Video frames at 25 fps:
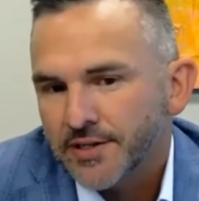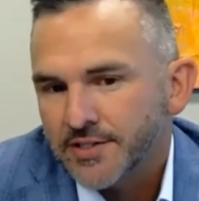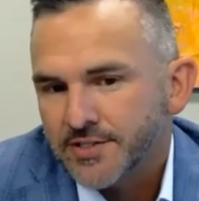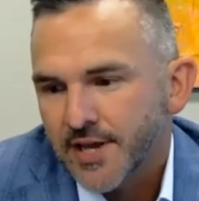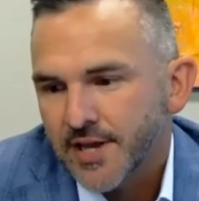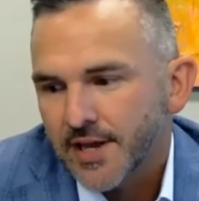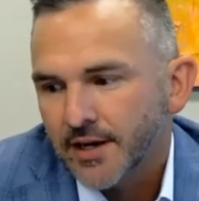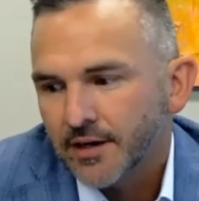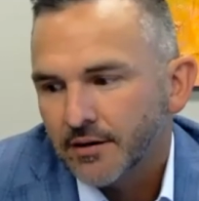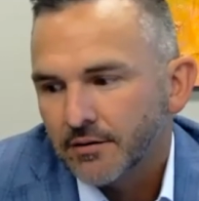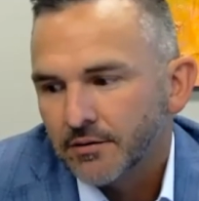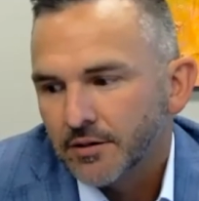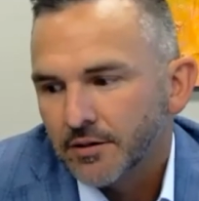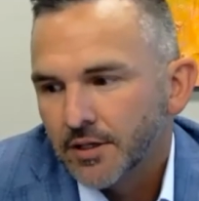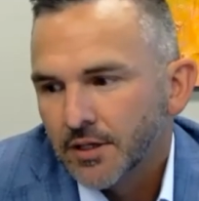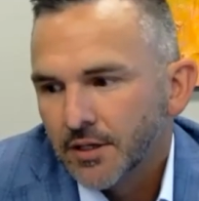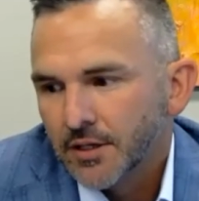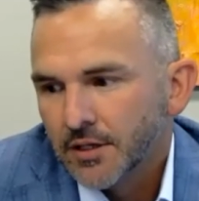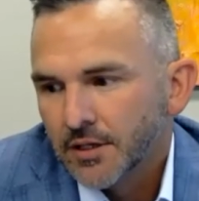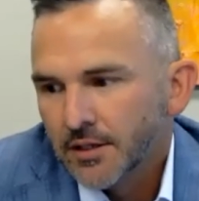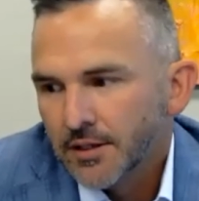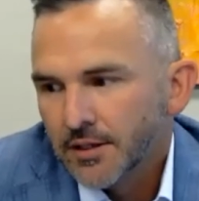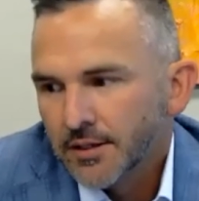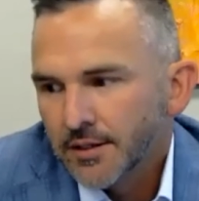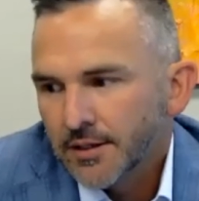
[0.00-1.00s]
And
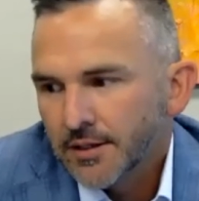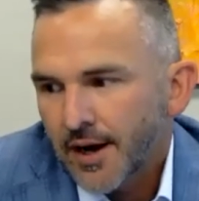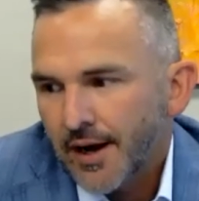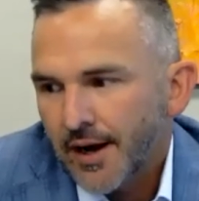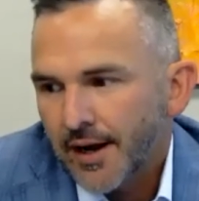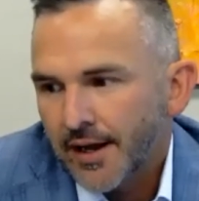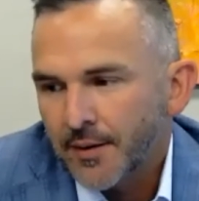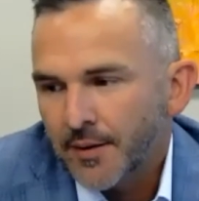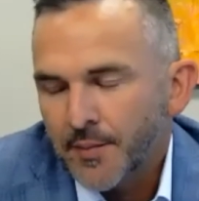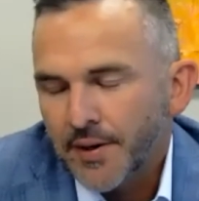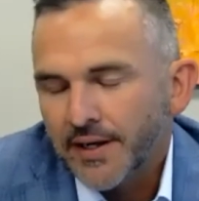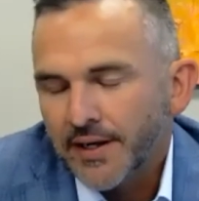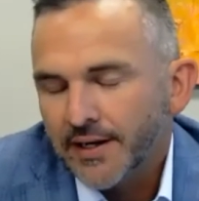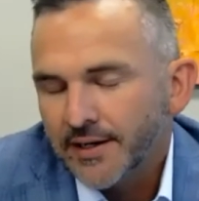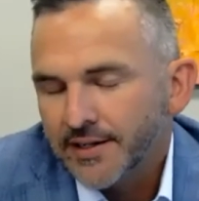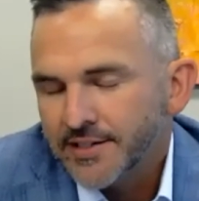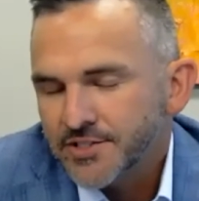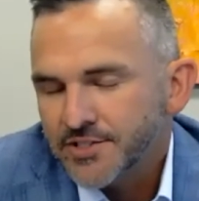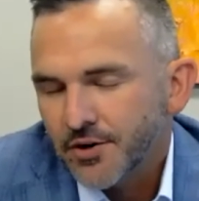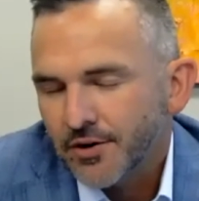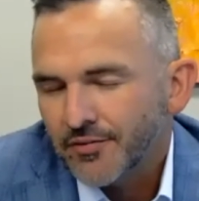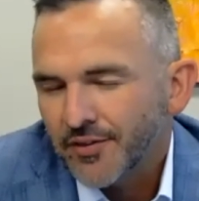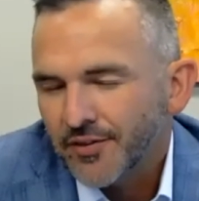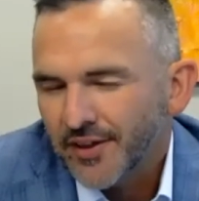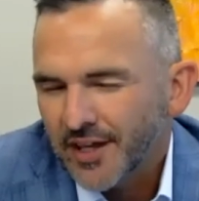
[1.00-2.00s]
I immediately
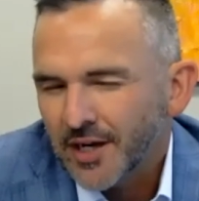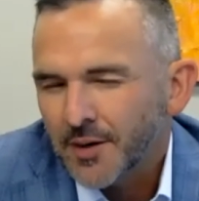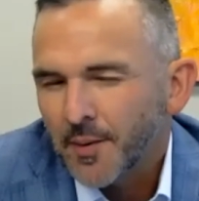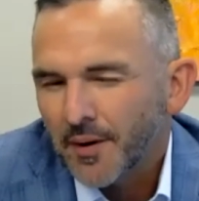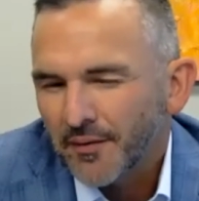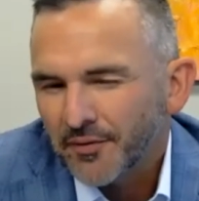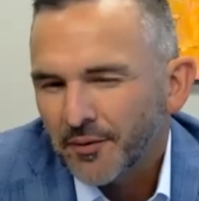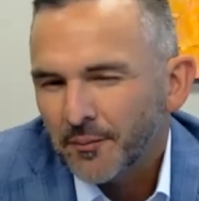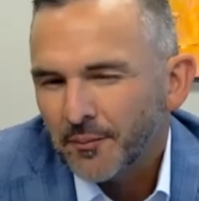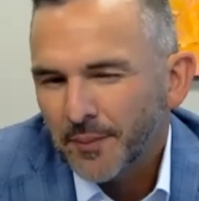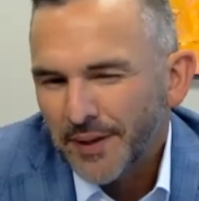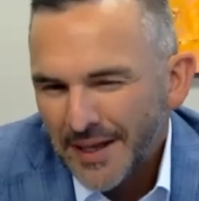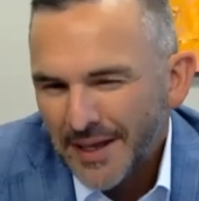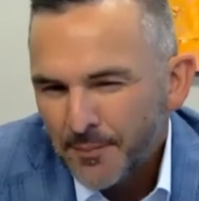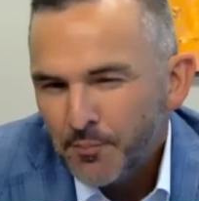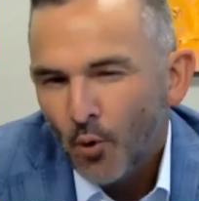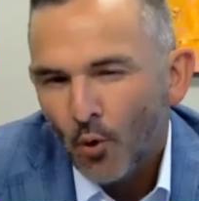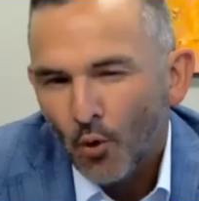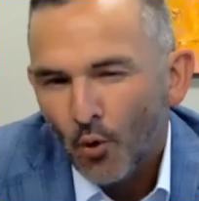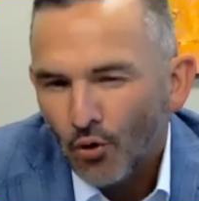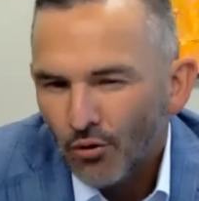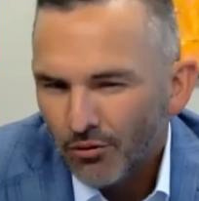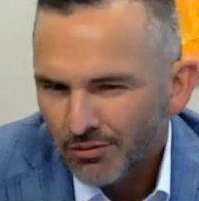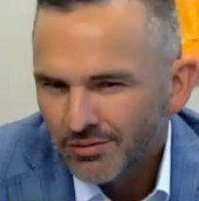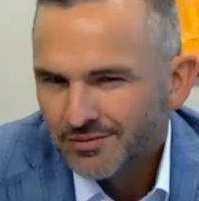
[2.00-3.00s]
started thinking about the
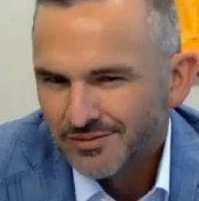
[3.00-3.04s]
people,